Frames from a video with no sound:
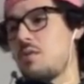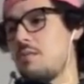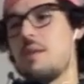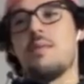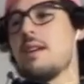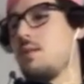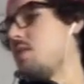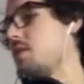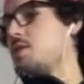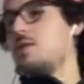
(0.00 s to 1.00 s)
Maybe like
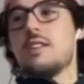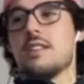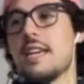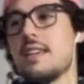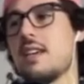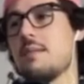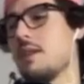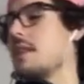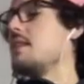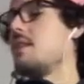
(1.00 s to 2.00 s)
one or two didn't like it, but
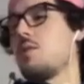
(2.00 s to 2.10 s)
like they were